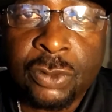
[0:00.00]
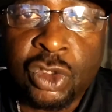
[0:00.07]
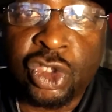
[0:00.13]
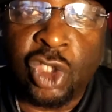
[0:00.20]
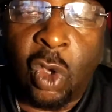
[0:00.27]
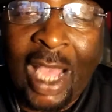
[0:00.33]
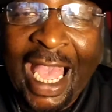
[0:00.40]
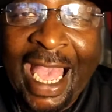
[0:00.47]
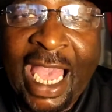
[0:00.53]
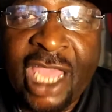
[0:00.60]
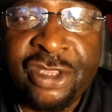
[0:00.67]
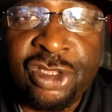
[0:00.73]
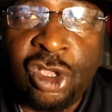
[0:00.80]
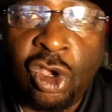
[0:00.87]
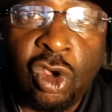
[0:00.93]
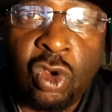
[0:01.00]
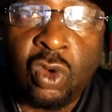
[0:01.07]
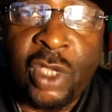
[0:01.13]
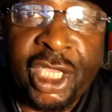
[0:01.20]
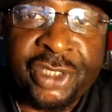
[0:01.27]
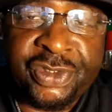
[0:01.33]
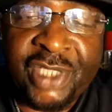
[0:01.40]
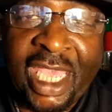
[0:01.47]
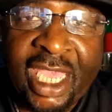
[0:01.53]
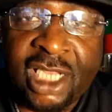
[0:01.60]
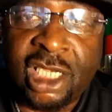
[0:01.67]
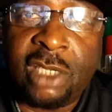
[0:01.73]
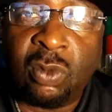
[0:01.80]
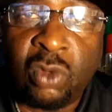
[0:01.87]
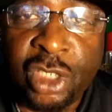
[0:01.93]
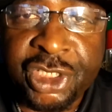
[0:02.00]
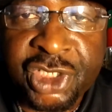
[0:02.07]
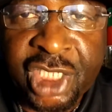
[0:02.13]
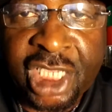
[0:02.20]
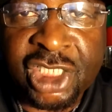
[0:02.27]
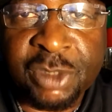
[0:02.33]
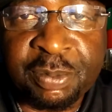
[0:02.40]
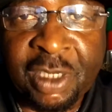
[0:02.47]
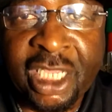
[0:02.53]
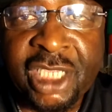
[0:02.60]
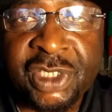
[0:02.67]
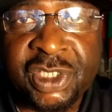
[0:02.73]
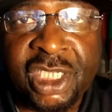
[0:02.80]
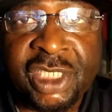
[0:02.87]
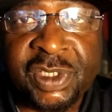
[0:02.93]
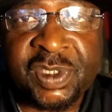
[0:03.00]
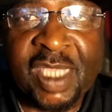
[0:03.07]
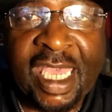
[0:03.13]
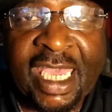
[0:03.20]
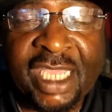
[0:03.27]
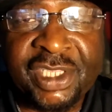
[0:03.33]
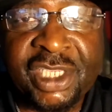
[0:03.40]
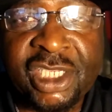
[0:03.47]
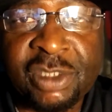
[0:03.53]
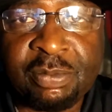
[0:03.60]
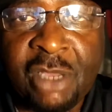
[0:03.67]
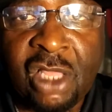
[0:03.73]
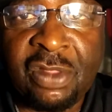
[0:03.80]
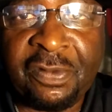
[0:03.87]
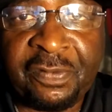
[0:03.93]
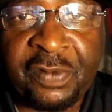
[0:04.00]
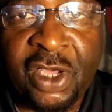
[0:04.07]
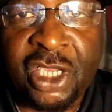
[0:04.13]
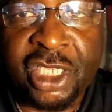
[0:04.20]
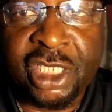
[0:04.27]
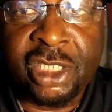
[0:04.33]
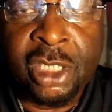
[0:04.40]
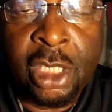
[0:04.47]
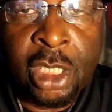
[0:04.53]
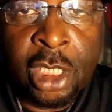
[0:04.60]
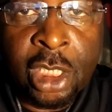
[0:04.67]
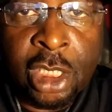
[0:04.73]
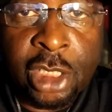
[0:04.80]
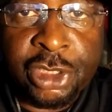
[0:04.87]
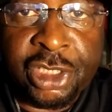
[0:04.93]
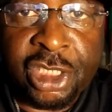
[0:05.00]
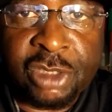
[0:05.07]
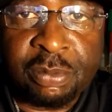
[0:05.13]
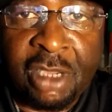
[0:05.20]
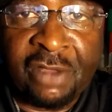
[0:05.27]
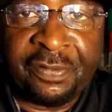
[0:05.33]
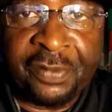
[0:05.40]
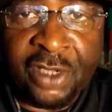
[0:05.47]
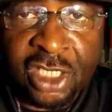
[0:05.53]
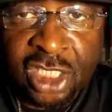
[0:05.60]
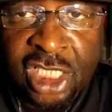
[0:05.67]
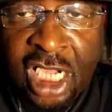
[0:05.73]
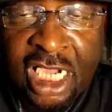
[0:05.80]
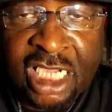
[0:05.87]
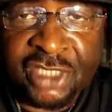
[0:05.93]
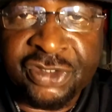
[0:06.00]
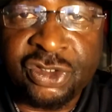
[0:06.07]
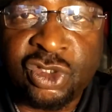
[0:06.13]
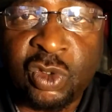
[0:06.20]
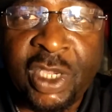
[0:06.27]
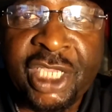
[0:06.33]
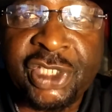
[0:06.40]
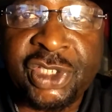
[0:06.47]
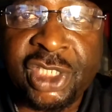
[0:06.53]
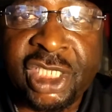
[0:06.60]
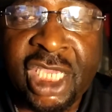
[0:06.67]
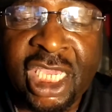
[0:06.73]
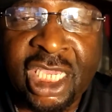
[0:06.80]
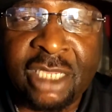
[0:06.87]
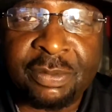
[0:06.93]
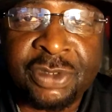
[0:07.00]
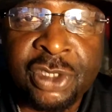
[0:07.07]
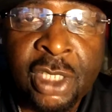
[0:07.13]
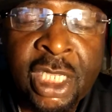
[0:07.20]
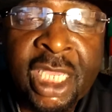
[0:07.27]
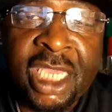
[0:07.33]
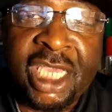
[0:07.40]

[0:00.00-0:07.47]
So I know exactly what takes place inside these motherfucking concentration camps.